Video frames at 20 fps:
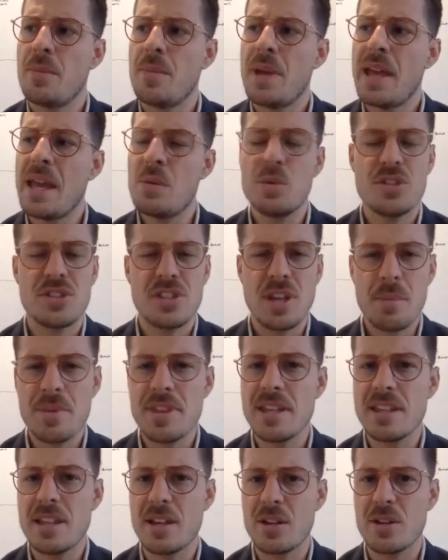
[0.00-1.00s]
it was
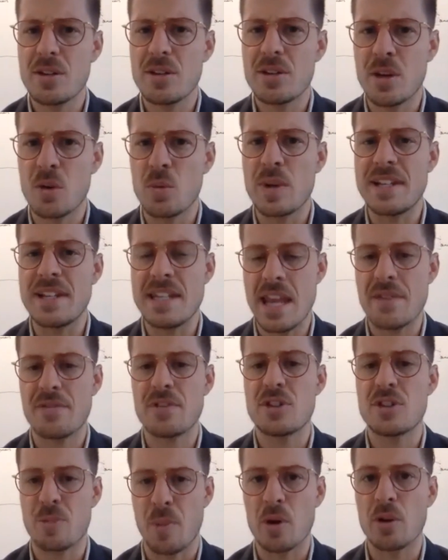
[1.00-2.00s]
something that we'd never
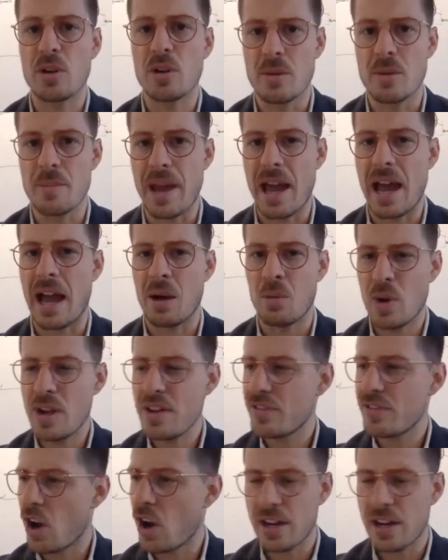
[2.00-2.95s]
spoken about, and we've